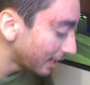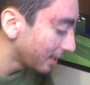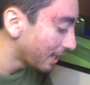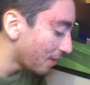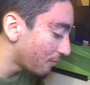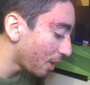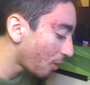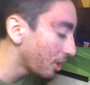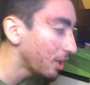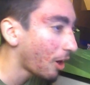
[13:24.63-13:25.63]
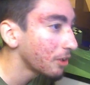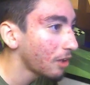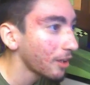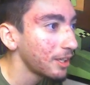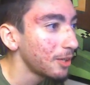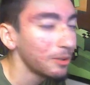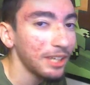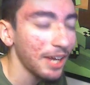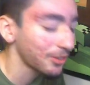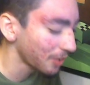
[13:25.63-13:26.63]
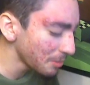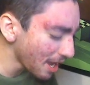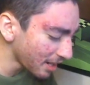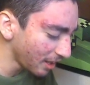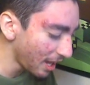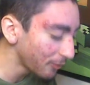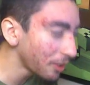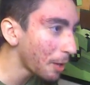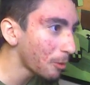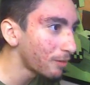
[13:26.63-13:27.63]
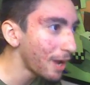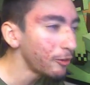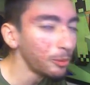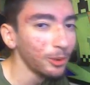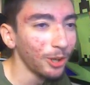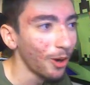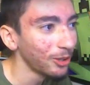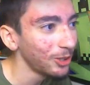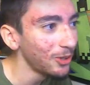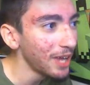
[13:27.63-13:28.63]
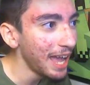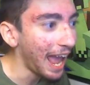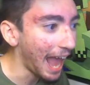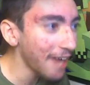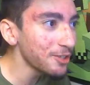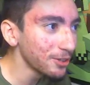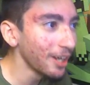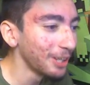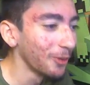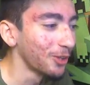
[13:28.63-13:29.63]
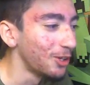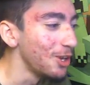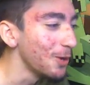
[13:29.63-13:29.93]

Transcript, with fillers: And very unlucky for the X's. I'm not gonna lie, I saw that Revival Blue Goku, and I actually thought that was a new